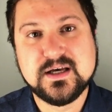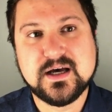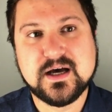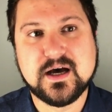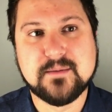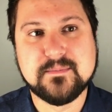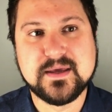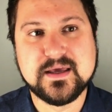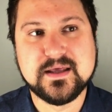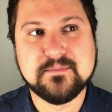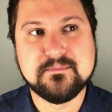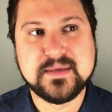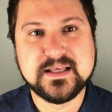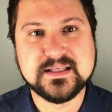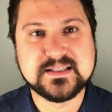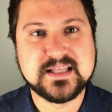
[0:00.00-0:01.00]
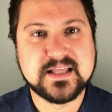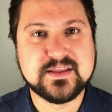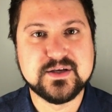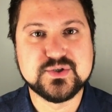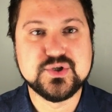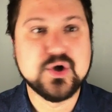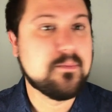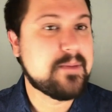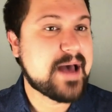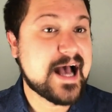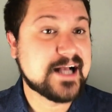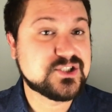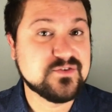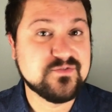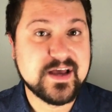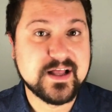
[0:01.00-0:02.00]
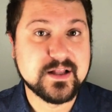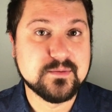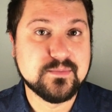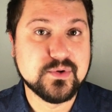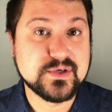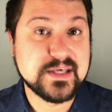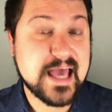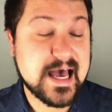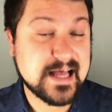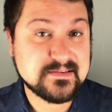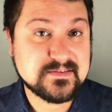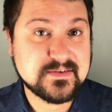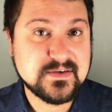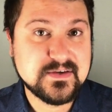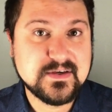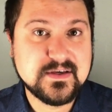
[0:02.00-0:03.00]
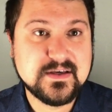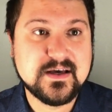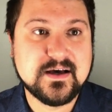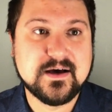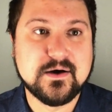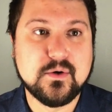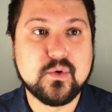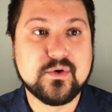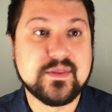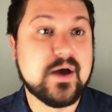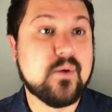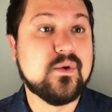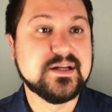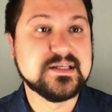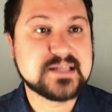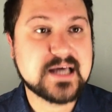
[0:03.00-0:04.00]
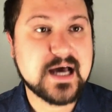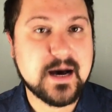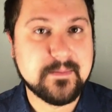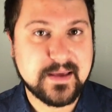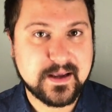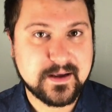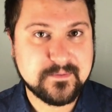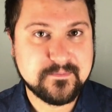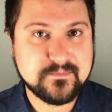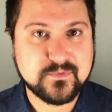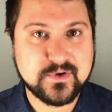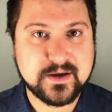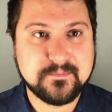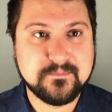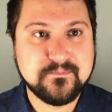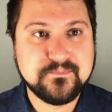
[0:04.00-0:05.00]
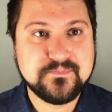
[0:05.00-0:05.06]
It means that there's no patch available yet, or that one is coming, right?